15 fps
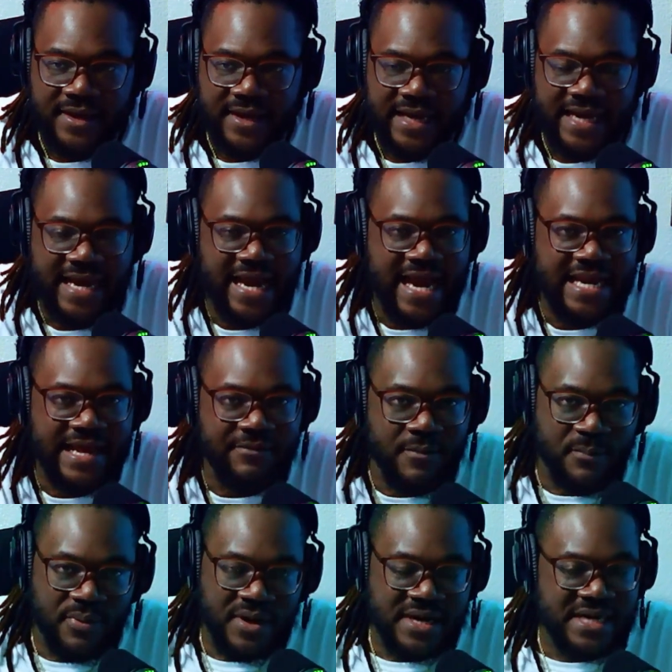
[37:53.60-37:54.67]
And he ain't even
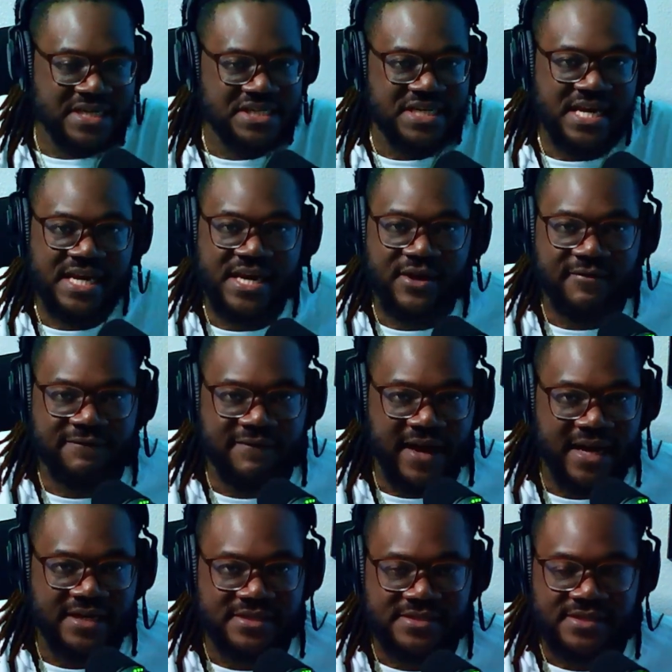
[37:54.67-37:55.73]
putting this shit in your
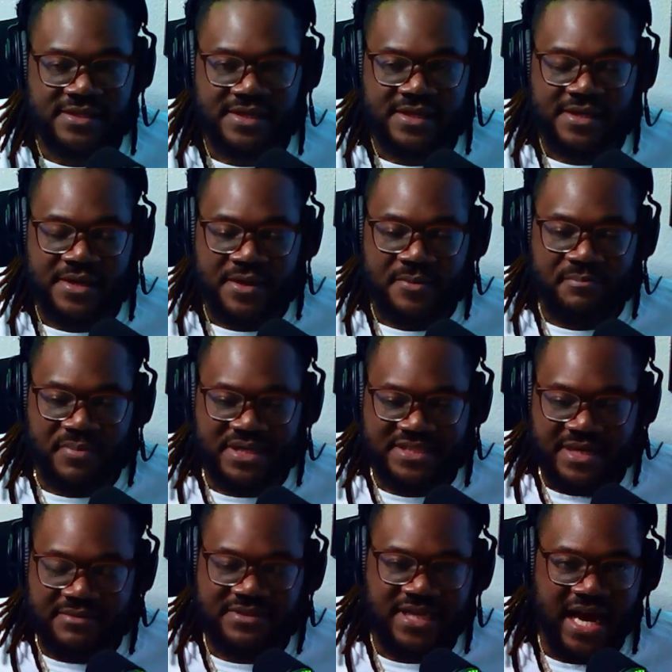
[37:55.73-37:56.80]
face. But
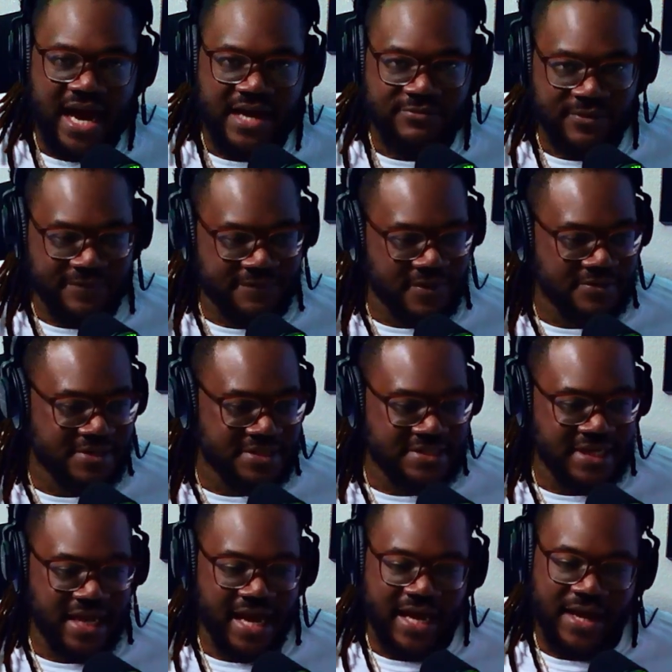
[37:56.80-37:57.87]
sometimes what Filthy
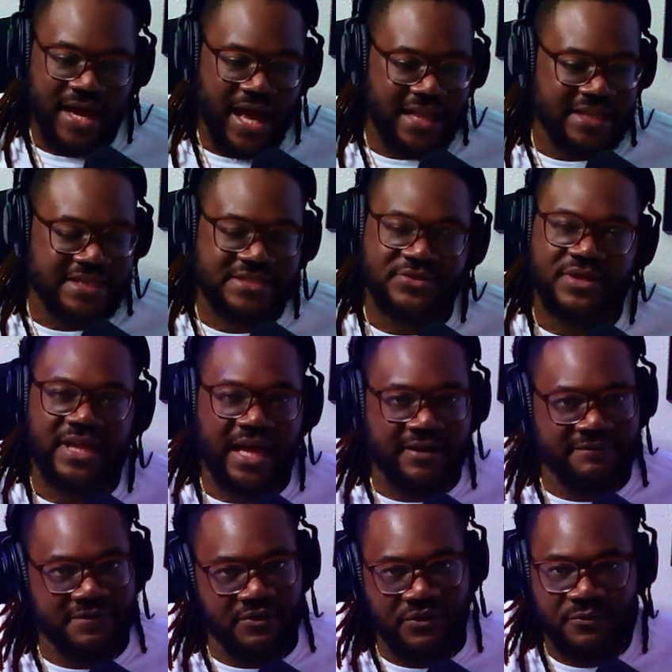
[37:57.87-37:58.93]
say, I listen to a lot
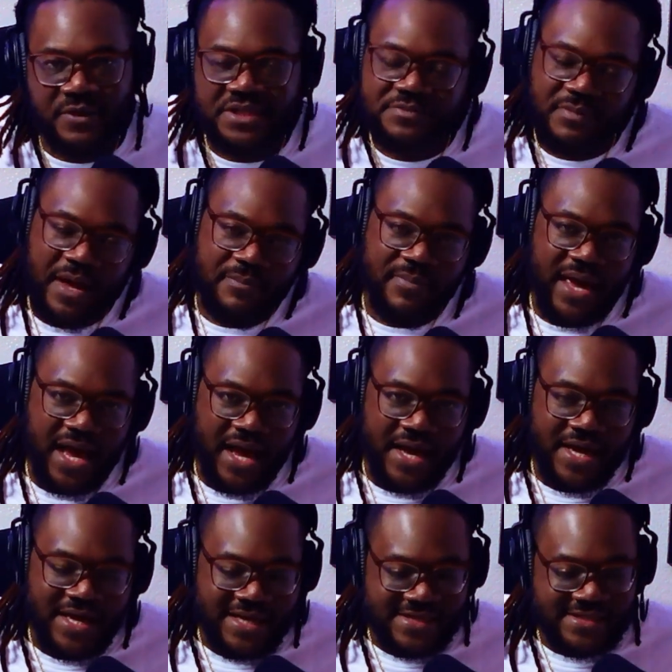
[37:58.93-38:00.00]
of Filthy Rich, my
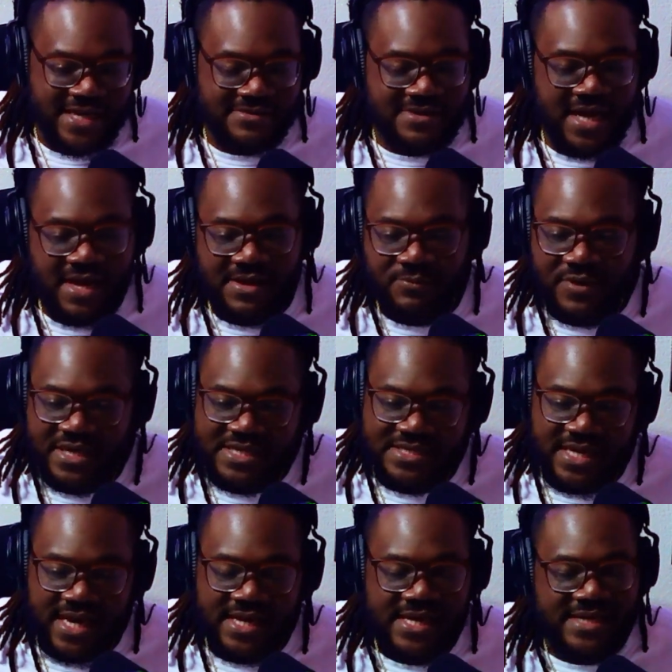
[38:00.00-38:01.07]
bad. Sometimes what he
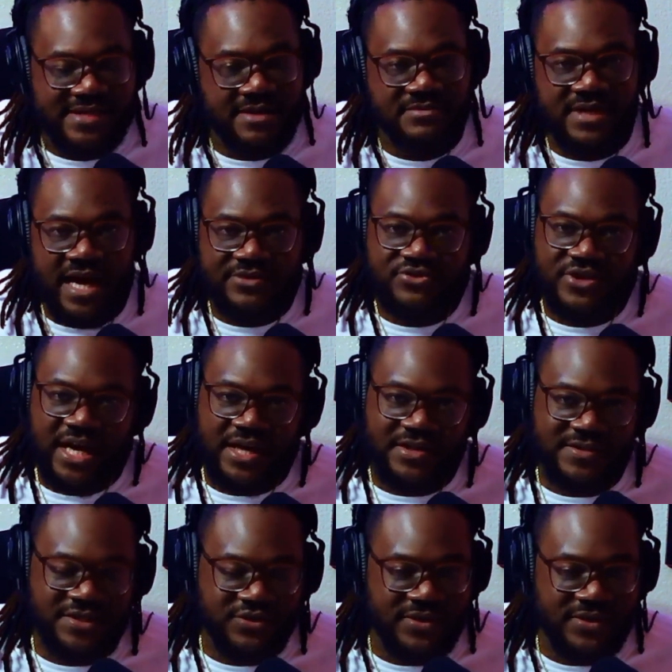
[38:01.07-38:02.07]
say? Sometimes you gotta